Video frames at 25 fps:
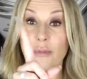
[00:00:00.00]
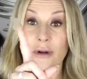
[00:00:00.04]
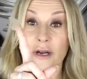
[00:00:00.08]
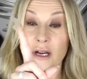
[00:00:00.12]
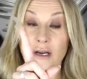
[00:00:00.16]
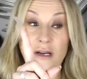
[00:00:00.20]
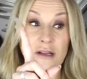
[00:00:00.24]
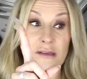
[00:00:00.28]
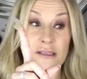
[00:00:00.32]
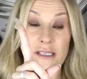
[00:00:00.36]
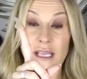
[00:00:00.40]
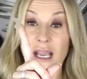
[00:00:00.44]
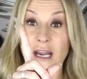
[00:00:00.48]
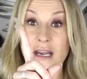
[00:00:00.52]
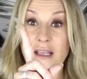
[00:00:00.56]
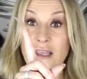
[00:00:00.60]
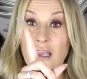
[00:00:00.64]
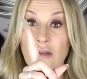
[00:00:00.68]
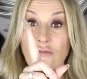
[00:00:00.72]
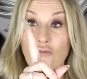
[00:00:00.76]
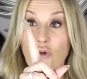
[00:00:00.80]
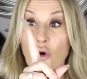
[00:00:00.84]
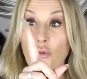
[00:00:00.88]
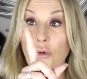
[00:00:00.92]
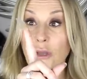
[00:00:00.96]
but I don't see
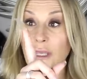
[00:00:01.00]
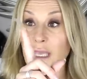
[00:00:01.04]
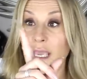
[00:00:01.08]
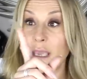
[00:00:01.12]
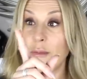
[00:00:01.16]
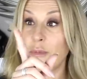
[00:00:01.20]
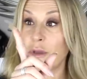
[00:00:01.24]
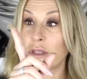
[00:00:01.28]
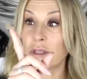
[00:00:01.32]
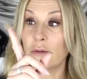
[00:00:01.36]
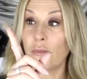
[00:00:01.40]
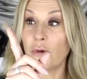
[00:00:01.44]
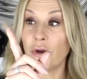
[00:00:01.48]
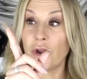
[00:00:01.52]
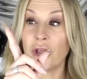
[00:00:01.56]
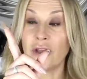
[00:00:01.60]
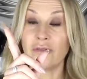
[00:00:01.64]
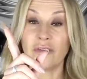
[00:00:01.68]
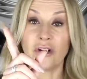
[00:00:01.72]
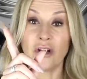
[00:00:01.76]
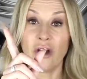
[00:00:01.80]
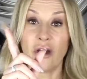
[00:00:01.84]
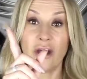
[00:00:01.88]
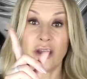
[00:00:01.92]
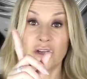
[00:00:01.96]
anything wrong with keeping them on
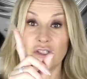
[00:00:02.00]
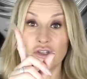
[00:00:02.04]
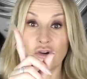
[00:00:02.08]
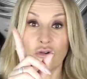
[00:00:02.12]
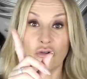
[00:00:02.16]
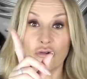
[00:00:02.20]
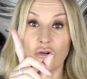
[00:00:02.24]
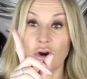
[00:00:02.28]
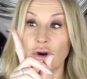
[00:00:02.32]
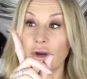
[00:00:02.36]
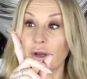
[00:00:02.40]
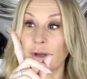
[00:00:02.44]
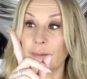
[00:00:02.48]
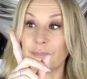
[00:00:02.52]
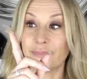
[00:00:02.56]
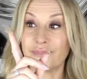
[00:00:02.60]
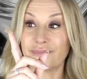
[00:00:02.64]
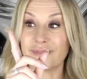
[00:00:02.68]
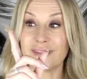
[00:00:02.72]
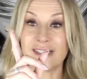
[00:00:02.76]
overnight or on a